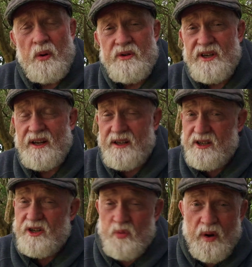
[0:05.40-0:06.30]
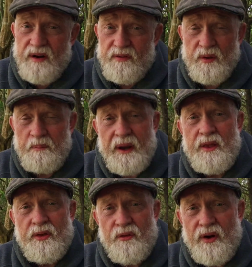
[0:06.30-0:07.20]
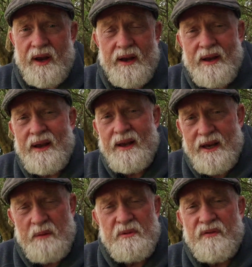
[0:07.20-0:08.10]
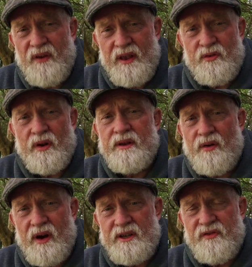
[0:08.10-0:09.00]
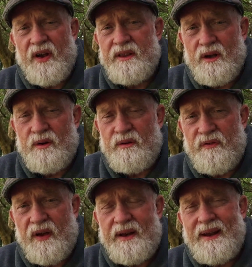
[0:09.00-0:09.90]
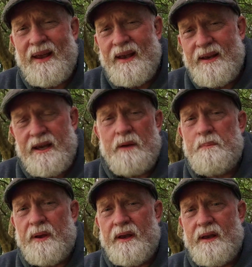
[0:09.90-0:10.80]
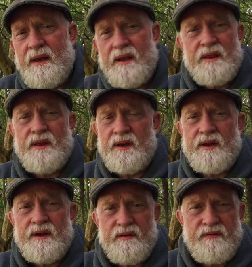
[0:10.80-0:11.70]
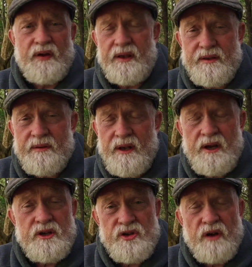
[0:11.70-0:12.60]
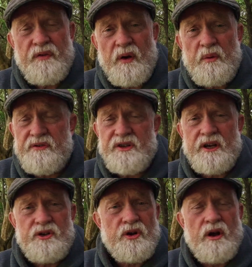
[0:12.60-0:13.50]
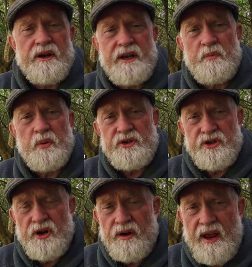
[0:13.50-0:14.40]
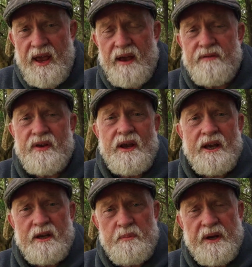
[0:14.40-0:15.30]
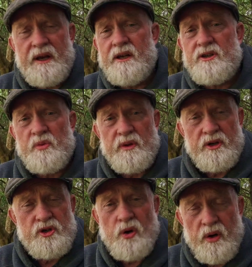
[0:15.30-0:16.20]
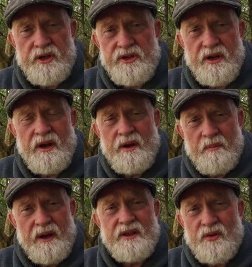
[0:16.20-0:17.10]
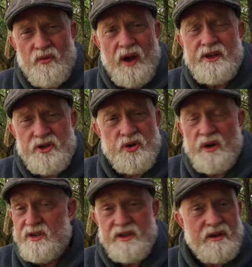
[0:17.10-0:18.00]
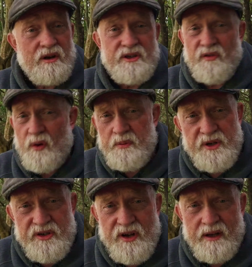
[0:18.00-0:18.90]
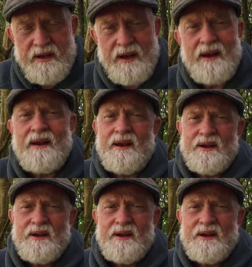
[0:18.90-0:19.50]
Paul said this is one of the big three. Keep the faith, run the race, fight the good fight, keeping the faith. So far we've said you can't keep what you don't have. It begins with a choice. Make the right choices. Lots of options out there.